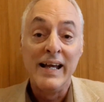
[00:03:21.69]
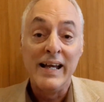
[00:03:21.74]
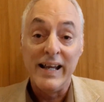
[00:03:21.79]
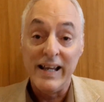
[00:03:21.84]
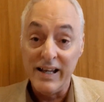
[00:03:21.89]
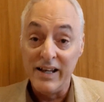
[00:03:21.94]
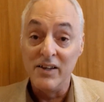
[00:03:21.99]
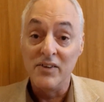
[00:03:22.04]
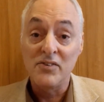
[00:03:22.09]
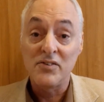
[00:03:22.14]

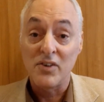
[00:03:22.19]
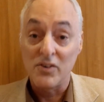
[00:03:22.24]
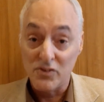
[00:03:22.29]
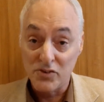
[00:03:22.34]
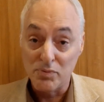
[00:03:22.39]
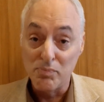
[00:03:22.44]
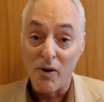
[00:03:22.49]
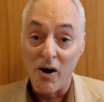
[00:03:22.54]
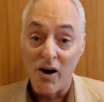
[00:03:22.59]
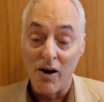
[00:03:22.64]
is
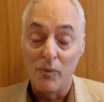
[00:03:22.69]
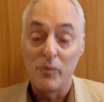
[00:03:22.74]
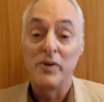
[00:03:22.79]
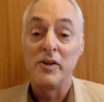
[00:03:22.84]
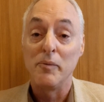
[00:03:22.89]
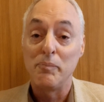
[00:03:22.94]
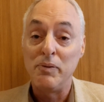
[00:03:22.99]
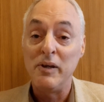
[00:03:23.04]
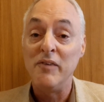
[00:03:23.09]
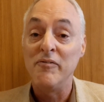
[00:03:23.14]
small when
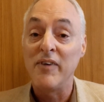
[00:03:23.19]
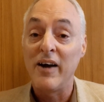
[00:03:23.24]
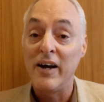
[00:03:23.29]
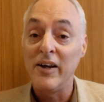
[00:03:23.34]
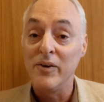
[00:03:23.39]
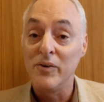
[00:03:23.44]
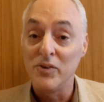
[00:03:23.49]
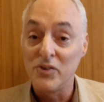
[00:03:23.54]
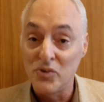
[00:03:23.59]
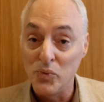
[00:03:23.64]
the
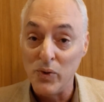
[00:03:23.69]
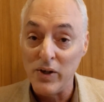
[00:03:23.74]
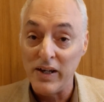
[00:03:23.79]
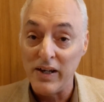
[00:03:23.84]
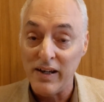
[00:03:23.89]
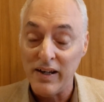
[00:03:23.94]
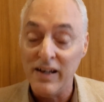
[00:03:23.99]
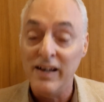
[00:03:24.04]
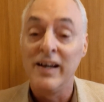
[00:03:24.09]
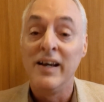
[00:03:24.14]
p-value is
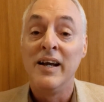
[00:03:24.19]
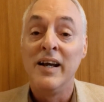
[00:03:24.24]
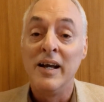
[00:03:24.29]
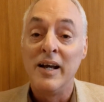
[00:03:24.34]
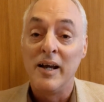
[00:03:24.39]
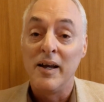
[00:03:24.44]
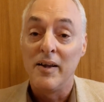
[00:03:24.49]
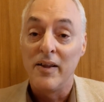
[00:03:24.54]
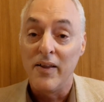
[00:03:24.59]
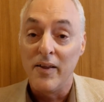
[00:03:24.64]
wee
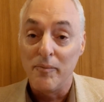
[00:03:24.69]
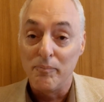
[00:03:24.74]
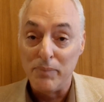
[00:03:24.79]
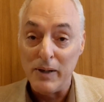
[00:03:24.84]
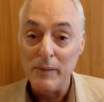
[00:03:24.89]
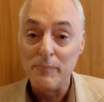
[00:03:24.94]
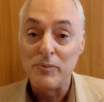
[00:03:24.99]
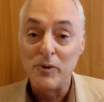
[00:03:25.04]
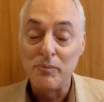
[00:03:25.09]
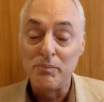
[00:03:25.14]

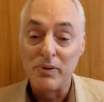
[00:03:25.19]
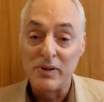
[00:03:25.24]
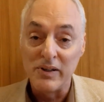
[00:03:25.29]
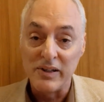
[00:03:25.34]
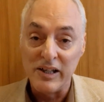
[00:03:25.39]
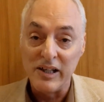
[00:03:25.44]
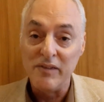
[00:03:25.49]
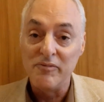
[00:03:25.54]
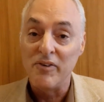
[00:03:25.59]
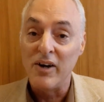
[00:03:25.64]
people
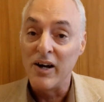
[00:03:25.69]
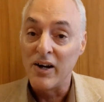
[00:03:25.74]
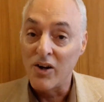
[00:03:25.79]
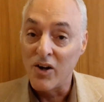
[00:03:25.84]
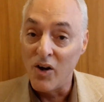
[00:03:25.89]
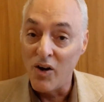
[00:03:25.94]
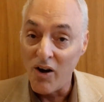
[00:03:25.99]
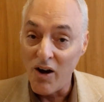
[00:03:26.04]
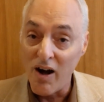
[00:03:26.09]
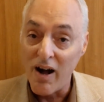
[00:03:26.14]
believe a
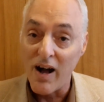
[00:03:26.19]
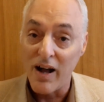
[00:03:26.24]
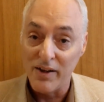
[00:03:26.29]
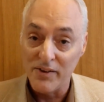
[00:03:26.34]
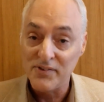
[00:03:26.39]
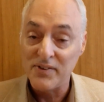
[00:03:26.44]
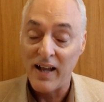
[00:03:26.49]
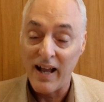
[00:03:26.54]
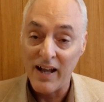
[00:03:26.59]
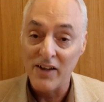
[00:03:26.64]

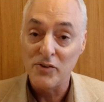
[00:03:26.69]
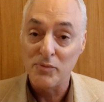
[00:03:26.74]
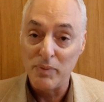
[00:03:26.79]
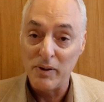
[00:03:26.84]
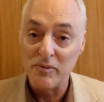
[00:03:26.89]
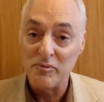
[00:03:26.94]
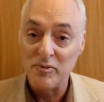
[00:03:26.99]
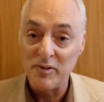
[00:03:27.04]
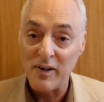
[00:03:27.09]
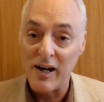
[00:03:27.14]
cause has
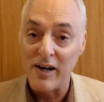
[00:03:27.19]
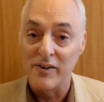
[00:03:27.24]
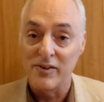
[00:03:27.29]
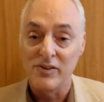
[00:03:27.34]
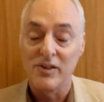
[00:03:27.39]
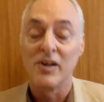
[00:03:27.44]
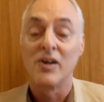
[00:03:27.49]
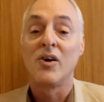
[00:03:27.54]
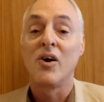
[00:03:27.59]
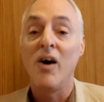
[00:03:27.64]
been found
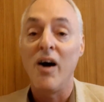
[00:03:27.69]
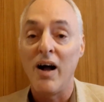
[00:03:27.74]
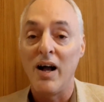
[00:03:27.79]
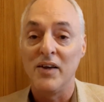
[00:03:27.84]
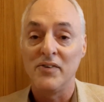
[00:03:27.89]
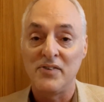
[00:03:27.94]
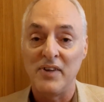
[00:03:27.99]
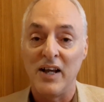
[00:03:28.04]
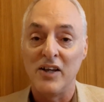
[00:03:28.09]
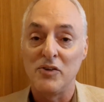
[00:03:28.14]
or a
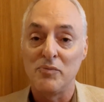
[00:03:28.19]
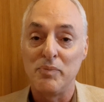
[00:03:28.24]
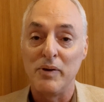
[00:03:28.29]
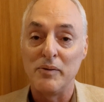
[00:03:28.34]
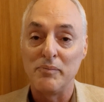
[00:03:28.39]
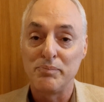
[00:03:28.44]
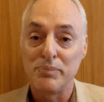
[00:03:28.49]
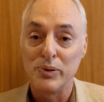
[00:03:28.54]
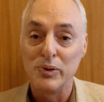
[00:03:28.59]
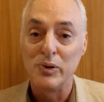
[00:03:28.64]
cause has
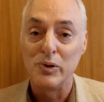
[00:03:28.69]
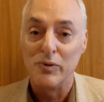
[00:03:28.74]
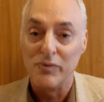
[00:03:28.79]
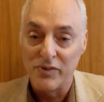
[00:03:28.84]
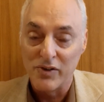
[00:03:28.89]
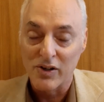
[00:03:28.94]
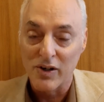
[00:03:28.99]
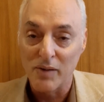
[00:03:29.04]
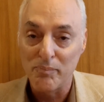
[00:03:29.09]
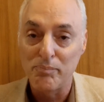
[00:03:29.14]
been proved
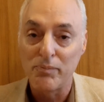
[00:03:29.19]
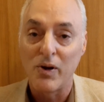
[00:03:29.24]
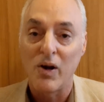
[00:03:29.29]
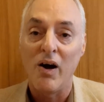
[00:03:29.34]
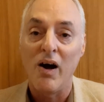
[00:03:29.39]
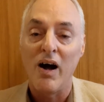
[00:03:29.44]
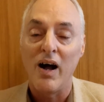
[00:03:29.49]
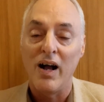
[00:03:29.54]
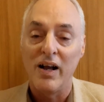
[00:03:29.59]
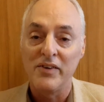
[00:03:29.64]
or a
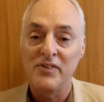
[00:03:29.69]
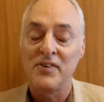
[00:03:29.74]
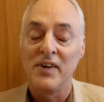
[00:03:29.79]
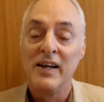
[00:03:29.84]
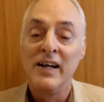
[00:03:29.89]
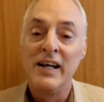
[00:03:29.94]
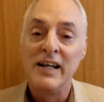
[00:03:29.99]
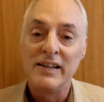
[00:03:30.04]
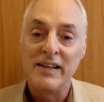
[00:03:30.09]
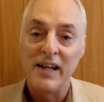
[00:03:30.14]
cause
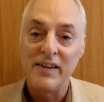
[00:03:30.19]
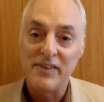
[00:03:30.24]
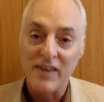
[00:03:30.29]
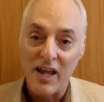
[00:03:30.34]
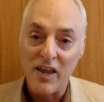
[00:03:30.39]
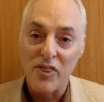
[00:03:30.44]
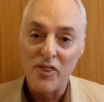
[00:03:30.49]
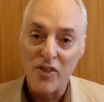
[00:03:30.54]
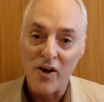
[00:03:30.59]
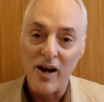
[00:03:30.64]
that
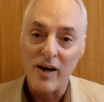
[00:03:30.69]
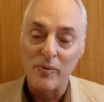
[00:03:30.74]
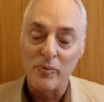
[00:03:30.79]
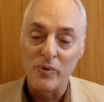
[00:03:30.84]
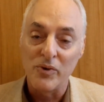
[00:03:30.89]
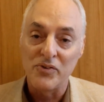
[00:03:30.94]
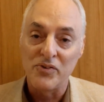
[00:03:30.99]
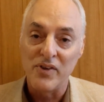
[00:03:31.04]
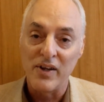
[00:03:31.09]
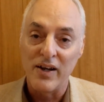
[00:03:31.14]
they thought
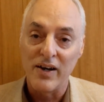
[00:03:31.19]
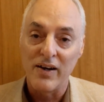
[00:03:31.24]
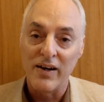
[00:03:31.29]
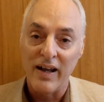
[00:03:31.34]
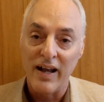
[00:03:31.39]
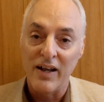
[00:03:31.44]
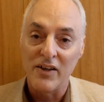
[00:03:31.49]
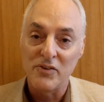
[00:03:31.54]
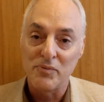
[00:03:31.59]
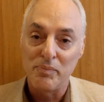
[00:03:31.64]
was there
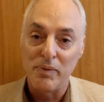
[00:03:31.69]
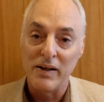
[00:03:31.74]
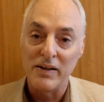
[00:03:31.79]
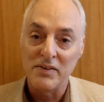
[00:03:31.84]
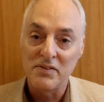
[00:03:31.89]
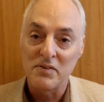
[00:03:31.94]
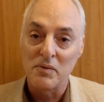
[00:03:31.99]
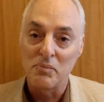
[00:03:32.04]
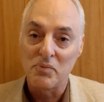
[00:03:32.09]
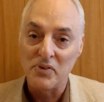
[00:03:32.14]
has been
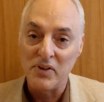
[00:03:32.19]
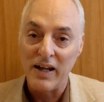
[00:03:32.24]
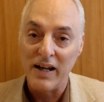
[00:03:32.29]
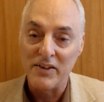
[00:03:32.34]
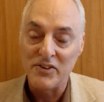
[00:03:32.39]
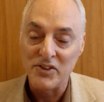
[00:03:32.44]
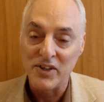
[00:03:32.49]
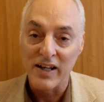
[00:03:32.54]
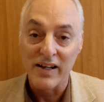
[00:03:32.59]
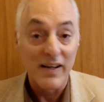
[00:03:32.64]

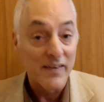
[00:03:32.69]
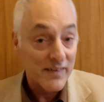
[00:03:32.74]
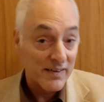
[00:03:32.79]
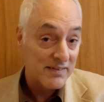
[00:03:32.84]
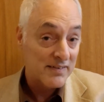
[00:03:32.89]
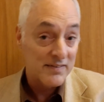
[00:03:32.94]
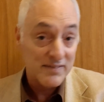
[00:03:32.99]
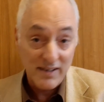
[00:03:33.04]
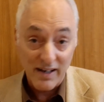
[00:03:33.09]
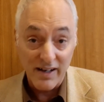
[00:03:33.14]
substantiated. This
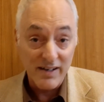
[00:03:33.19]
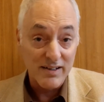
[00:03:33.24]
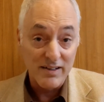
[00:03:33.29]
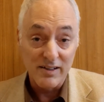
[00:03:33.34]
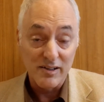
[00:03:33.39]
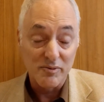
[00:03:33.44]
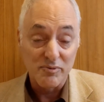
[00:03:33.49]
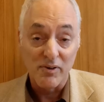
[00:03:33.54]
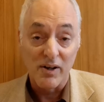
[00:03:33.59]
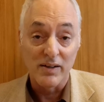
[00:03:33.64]
is
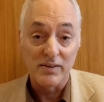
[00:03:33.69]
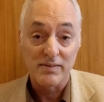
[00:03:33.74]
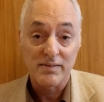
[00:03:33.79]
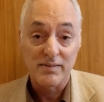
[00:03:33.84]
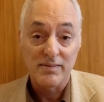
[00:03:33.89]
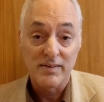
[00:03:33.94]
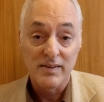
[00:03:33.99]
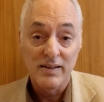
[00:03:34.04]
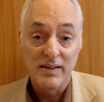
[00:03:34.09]
utterly false.